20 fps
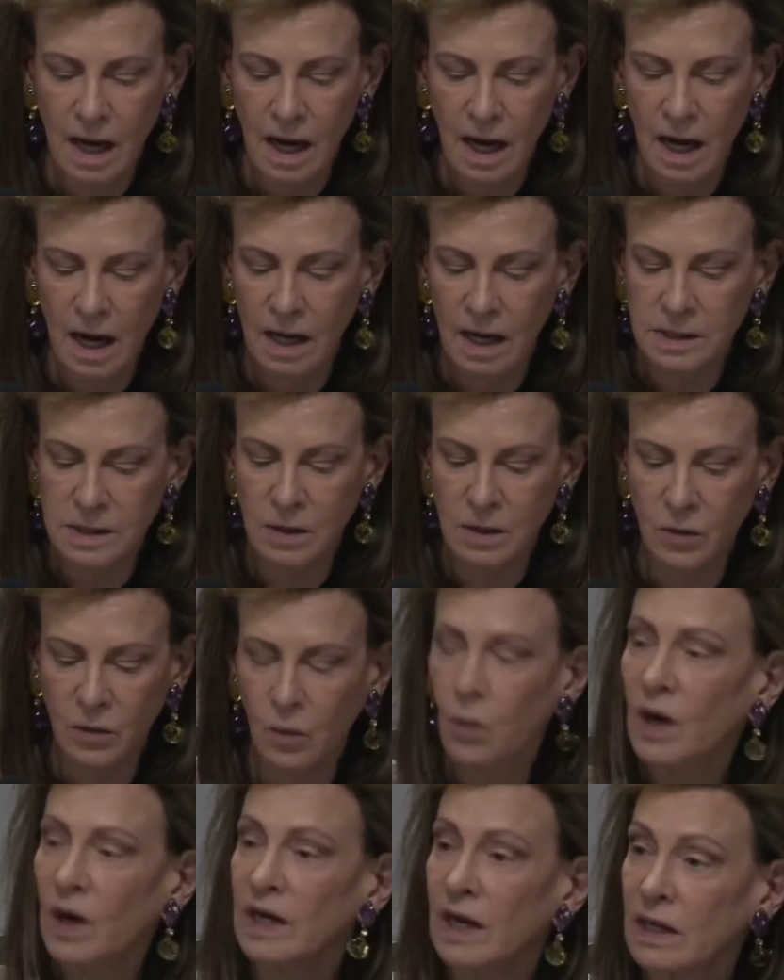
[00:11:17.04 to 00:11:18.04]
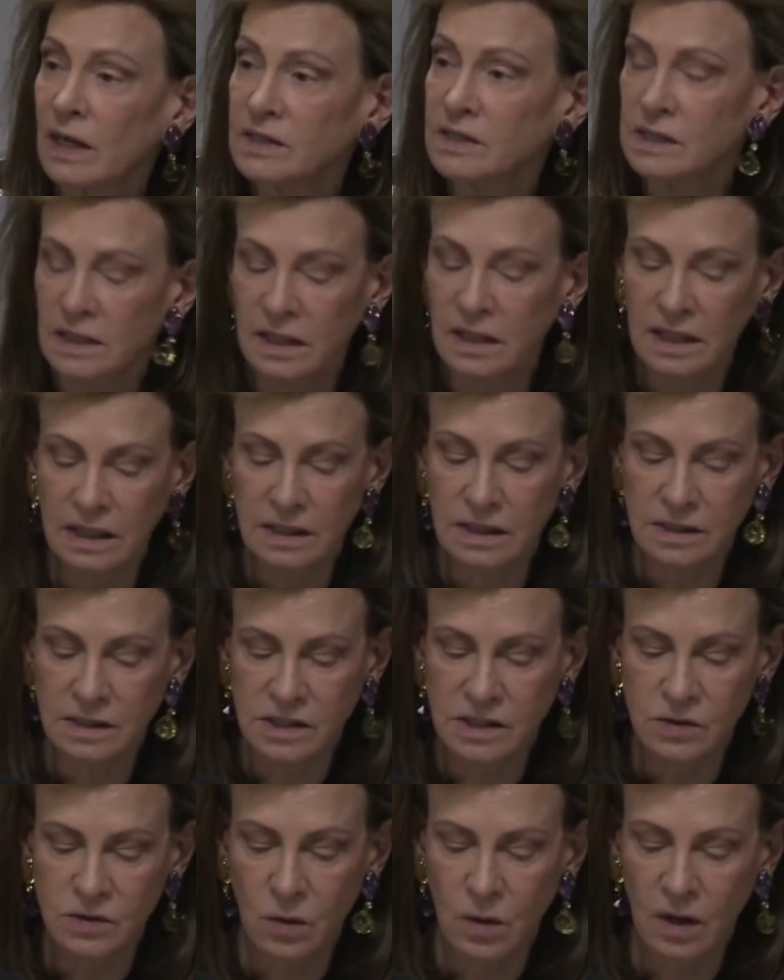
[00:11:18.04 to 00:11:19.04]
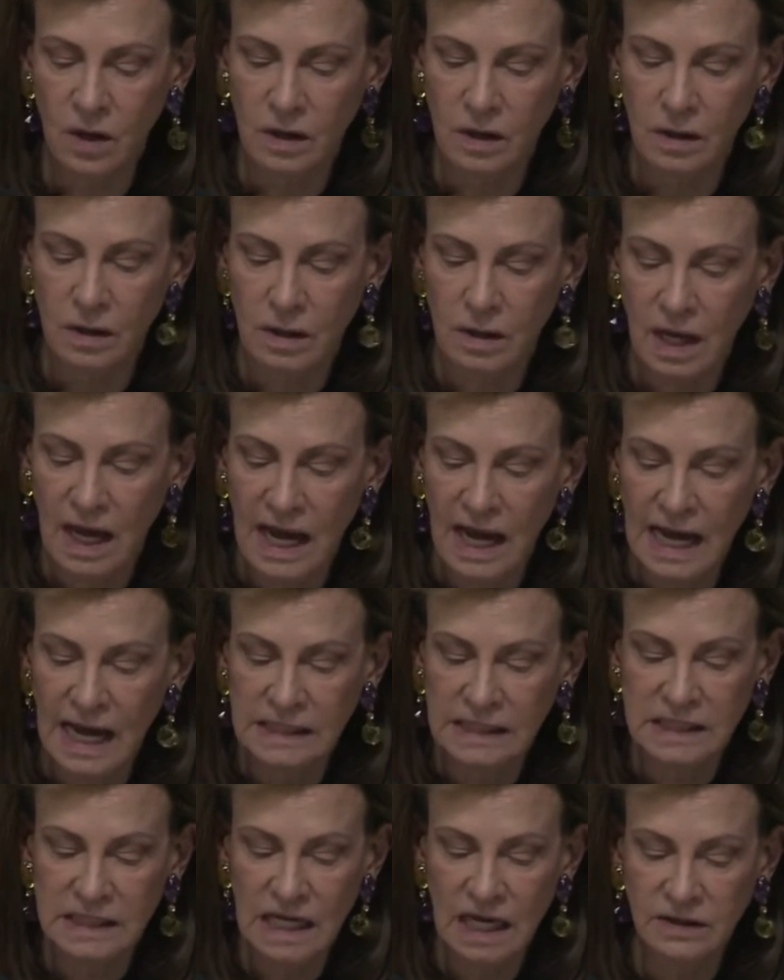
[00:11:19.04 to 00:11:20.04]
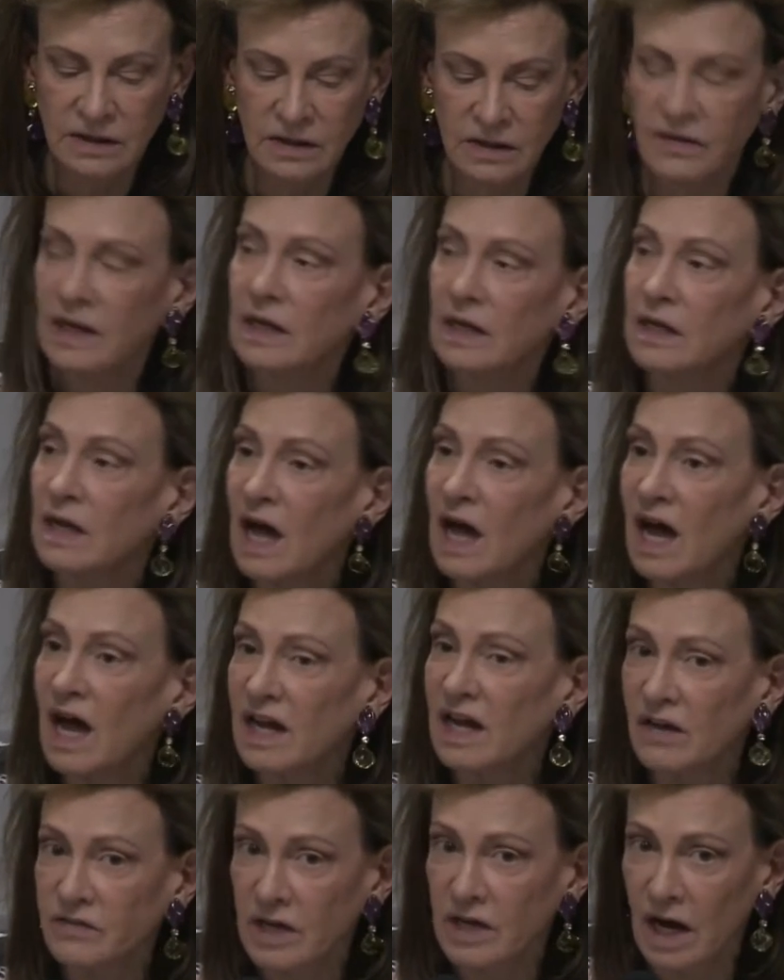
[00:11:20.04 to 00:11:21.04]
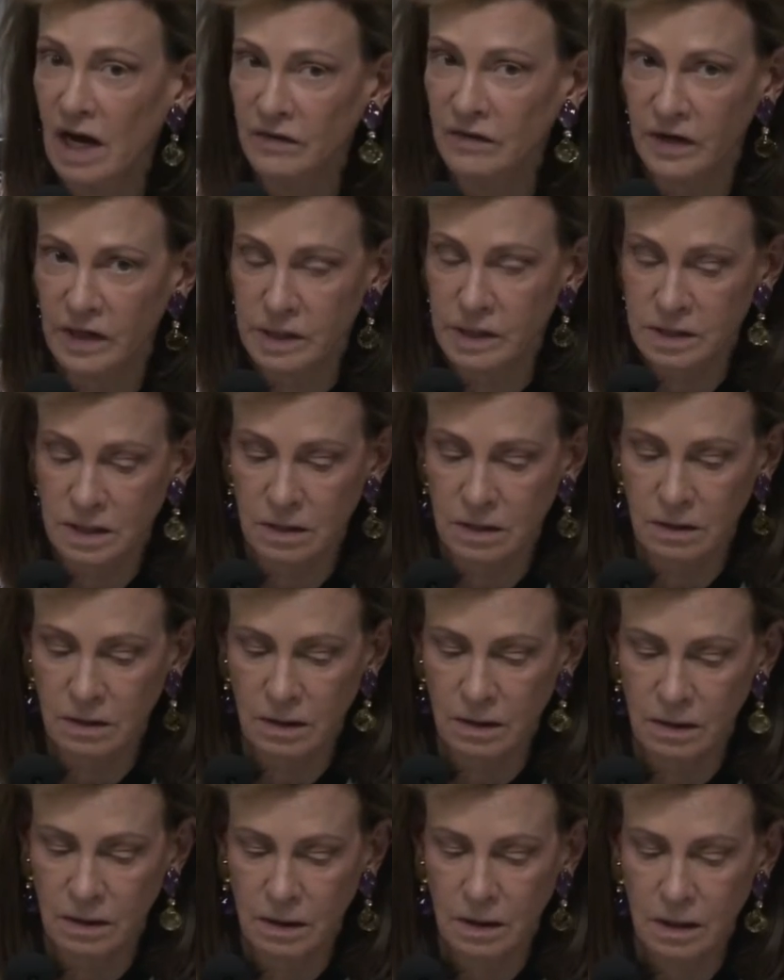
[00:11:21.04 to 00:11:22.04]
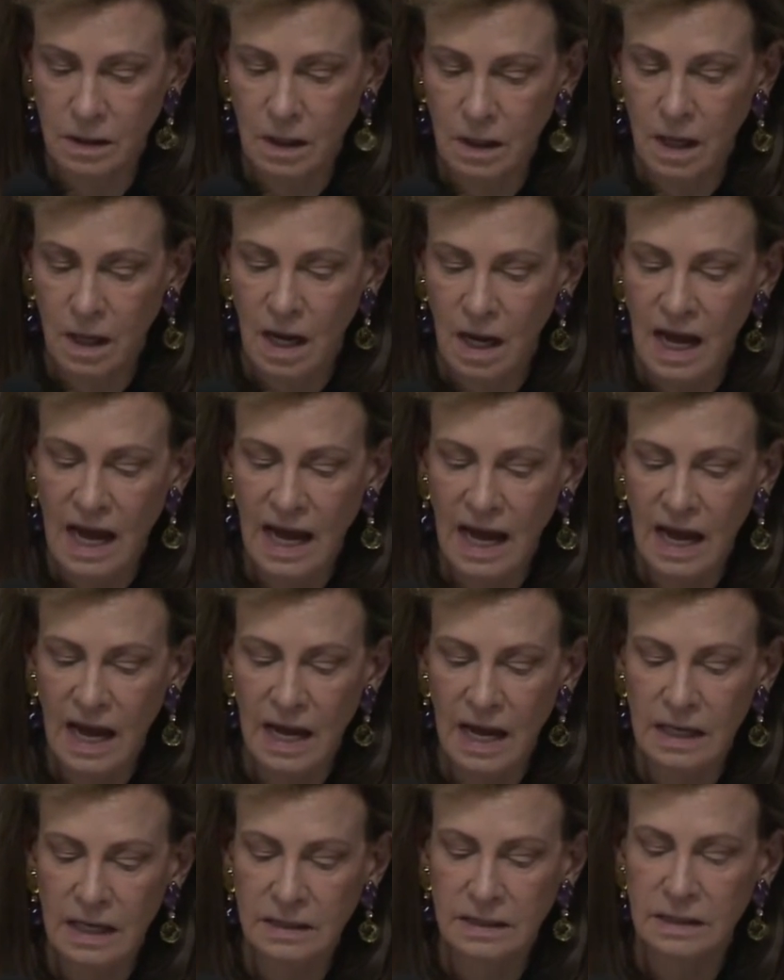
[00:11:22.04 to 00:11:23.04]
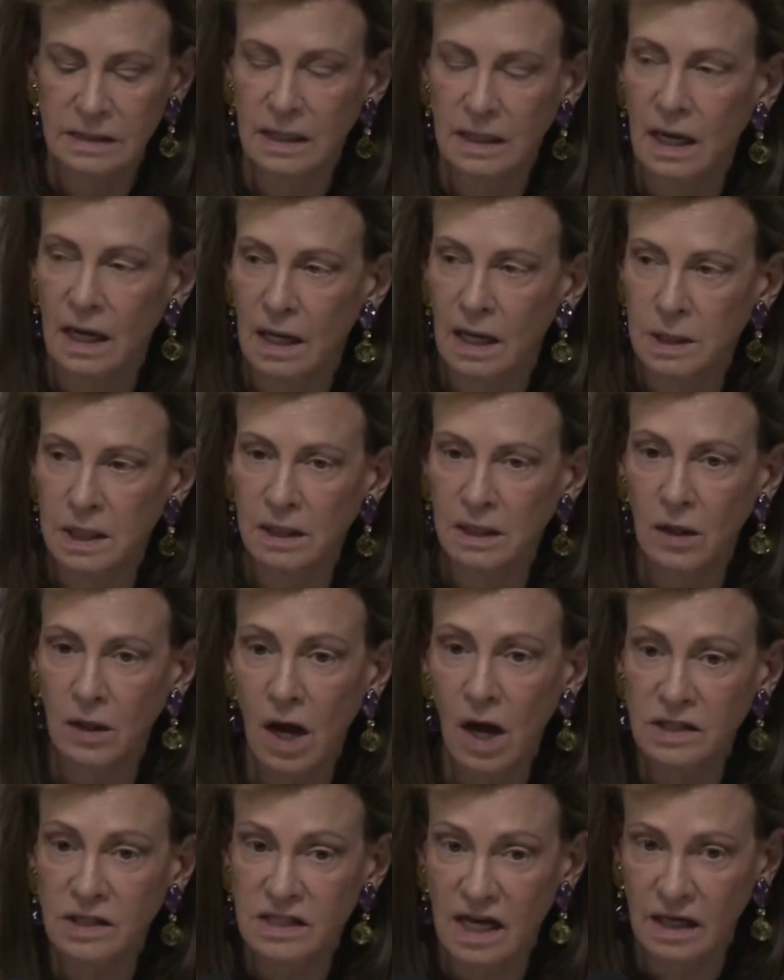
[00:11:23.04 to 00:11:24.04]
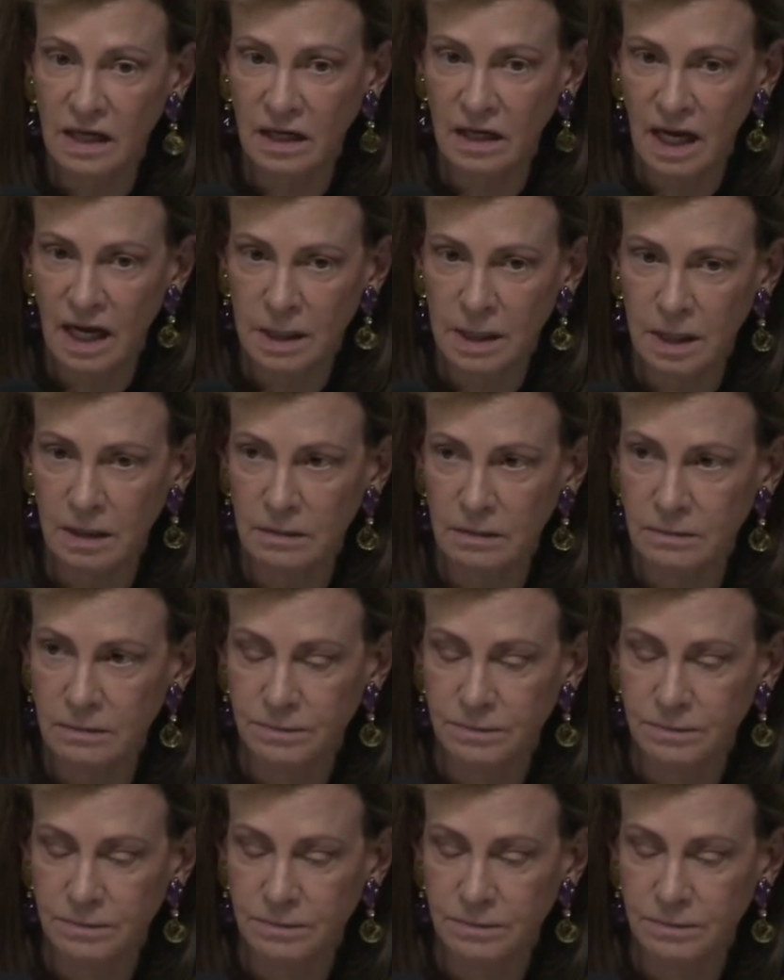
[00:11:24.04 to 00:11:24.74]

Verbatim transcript: Uh, so the White House leaked the story and said that they did not have confidence in her. And uh, she lost that election.